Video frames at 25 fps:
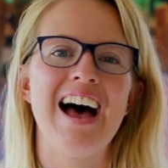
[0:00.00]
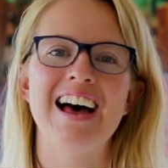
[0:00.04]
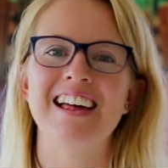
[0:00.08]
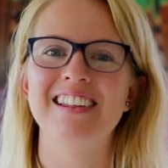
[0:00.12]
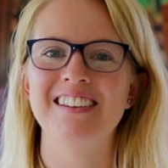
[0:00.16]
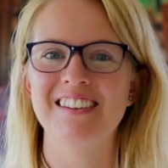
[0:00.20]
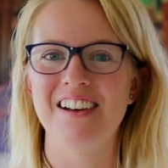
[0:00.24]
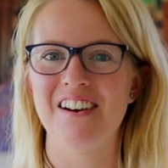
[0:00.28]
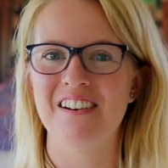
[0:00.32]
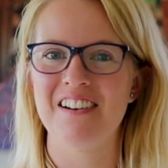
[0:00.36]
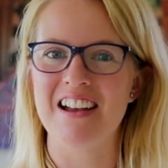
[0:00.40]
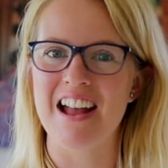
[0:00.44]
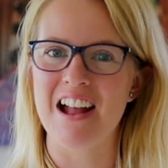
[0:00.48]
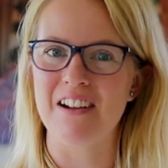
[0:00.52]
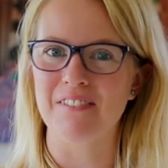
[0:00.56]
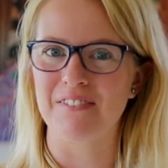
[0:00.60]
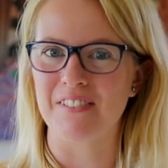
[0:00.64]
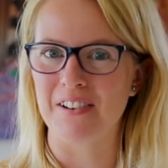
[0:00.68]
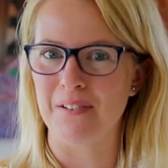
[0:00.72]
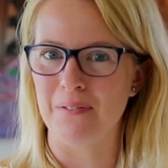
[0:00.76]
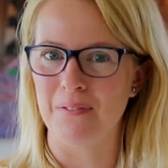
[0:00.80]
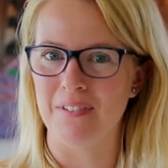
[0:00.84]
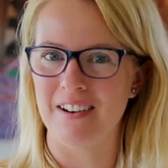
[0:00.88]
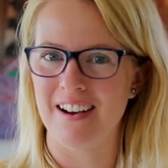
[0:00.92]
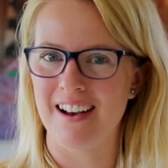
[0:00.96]
Hello
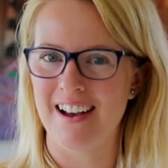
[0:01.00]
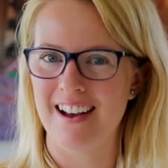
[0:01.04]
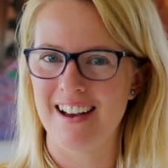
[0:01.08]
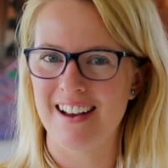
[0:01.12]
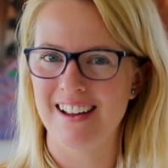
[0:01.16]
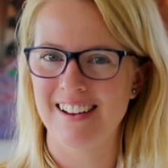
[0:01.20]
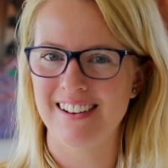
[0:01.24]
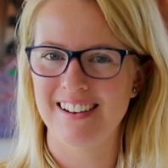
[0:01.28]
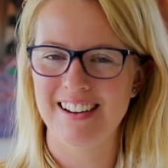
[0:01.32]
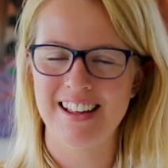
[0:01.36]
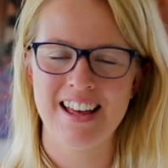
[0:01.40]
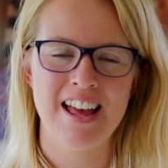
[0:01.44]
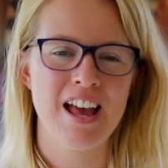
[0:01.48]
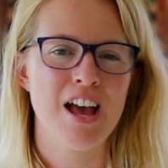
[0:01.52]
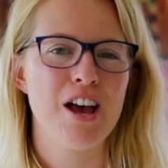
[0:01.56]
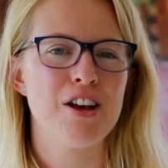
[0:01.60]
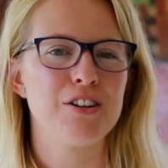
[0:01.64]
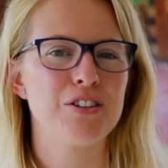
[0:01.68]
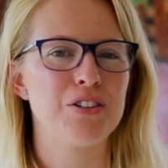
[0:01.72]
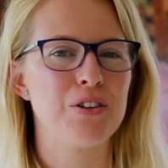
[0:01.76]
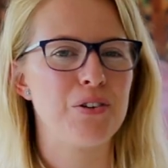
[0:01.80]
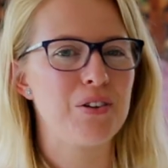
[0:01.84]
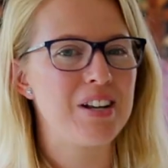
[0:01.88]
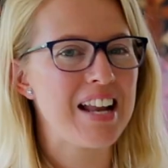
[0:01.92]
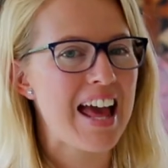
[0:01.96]
everyone.
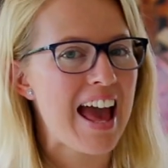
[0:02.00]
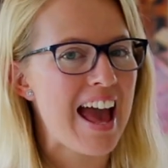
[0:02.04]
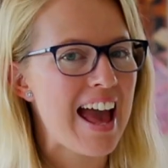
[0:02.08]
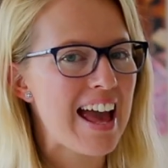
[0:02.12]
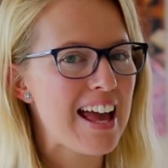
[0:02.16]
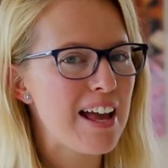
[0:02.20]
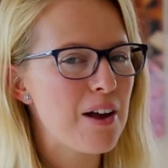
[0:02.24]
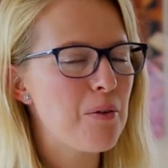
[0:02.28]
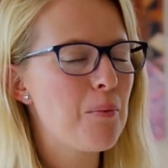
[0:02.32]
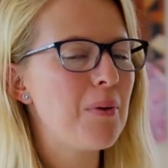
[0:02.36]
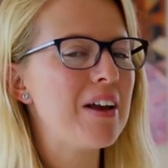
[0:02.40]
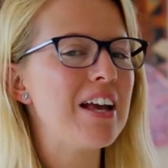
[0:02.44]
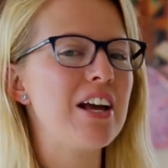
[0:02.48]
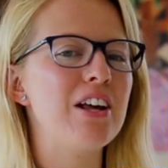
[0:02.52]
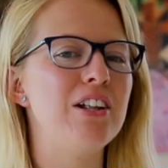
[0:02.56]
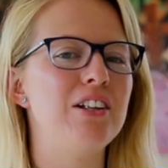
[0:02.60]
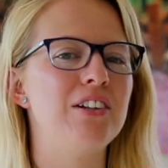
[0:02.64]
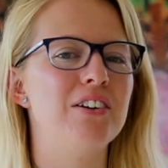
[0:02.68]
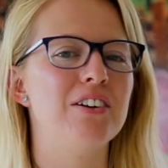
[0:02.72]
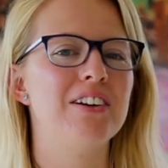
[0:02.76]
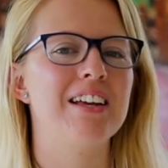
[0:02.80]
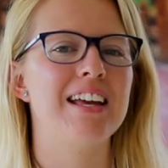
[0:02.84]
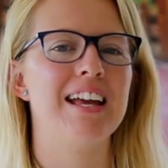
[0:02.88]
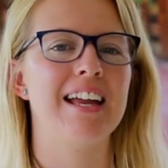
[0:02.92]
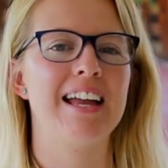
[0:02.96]
Today we are
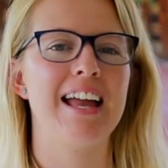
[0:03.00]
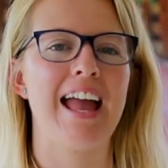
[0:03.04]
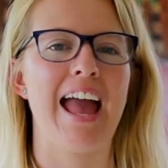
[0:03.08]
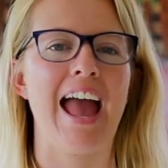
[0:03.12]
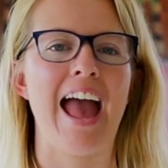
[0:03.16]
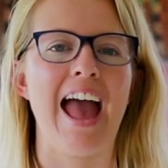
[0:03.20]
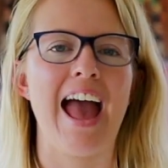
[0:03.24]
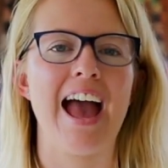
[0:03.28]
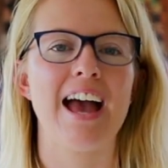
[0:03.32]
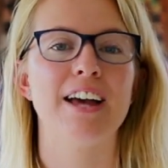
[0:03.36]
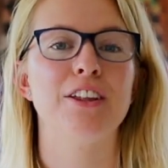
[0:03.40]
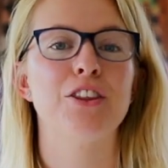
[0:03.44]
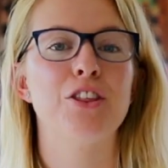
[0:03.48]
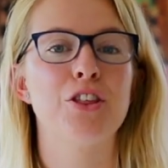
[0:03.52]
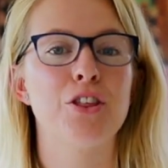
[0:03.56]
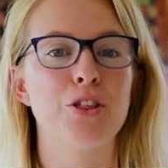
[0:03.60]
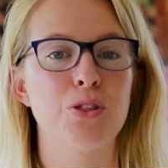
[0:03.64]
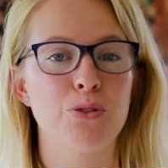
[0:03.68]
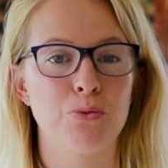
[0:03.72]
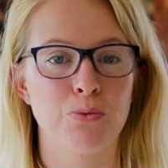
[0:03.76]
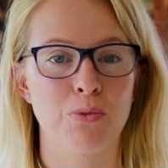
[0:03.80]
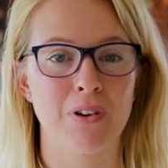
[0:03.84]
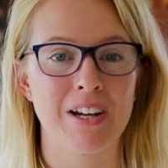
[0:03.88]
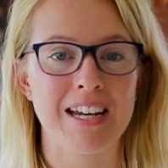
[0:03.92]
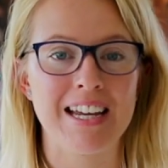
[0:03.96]
looking at
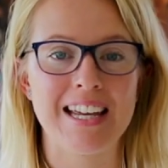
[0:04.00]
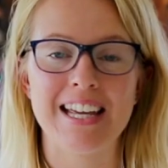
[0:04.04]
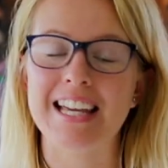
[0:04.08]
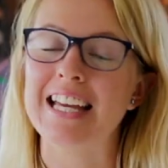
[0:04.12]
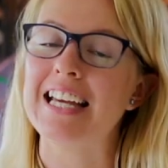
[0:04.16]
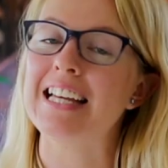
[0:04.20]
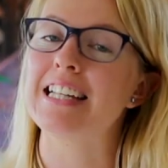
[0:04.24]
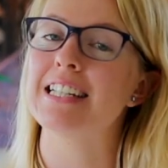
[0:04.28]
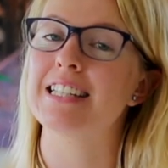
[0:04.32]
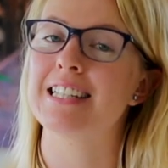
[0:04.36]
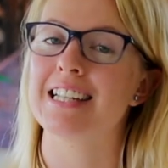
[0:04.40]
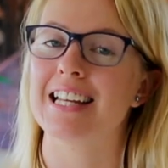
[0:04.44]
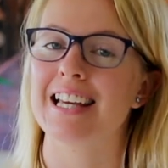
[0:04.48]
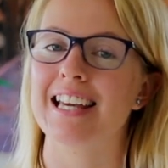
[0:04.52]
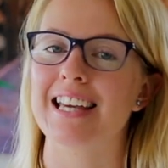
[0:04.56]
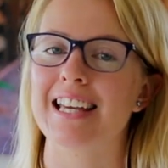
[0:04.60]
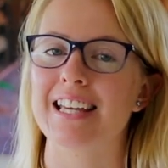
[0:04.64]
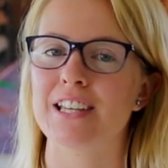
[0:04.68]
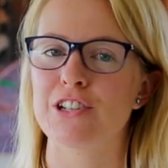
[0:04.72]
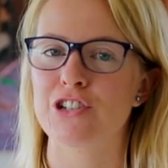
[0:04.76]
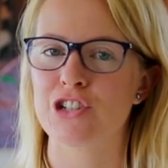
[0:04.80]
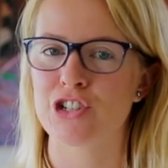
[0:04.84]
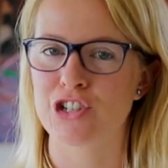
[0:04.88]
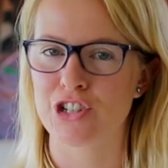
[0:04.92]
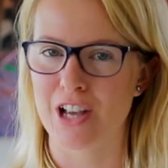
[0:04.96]
three
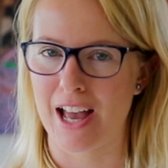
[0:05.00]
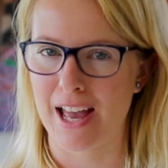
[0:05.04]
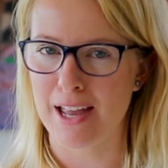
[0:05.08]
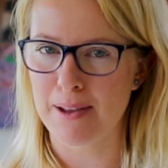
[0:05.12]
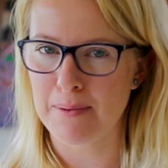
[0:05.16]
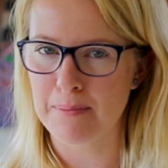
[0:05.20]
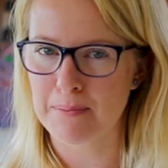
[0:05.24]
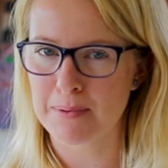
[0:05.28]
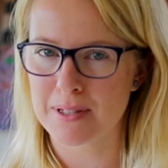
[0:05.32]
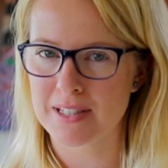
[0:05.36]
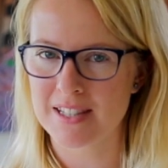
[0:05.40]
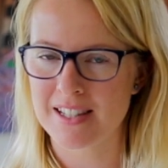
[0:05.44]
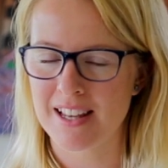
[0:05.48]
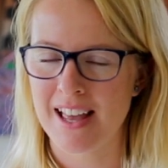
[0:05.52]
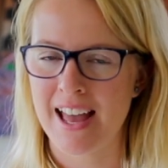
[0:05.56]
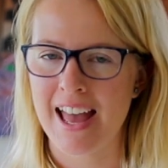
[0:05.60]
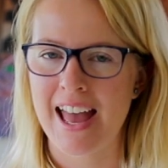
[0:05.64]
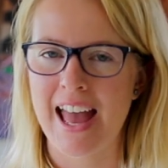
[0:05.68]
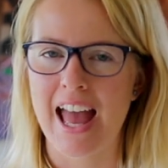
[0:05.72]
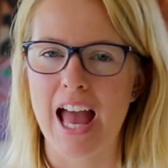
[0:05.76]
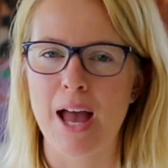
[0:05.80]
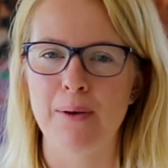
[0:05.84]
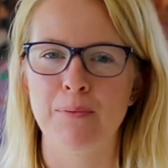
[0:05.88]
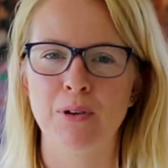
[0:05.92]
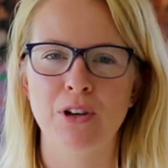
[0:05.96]
D shapes
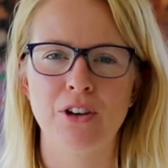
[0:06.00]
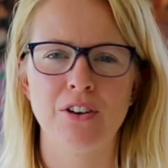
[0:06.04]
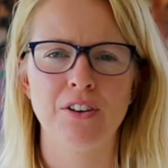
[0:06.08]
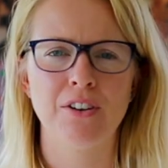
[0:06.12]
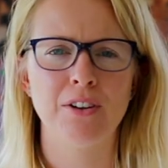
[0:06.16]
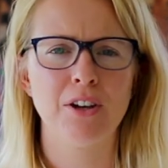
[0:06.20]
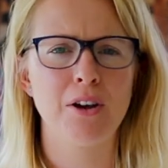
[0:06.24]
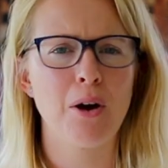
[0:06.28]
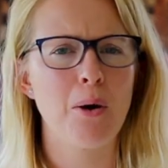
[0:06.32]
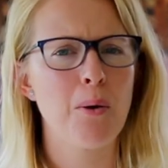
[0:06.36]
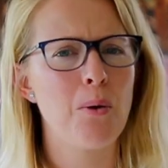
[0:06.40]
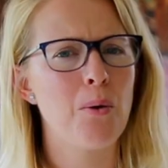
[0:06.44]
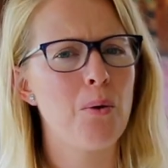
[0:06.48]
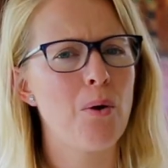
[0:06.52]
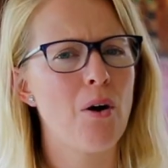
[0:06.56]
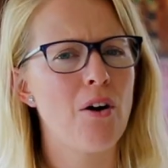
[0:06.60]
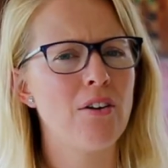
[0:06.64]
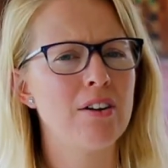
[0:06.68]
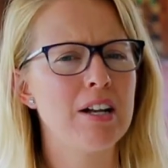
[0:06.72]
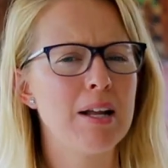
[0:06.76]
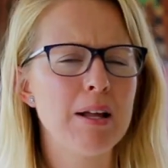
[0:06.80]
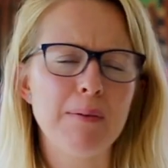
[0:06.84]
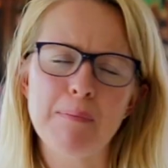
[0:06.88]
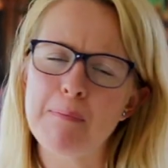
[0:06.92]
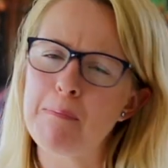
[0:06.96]
and we're going to go
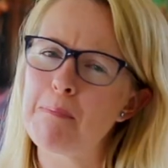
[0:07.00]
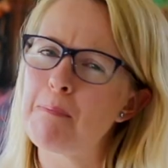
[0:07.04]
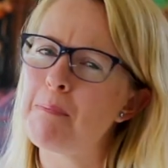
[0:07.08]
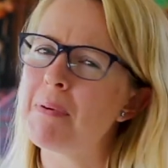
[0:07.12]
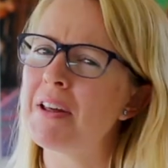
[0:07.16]
on a bit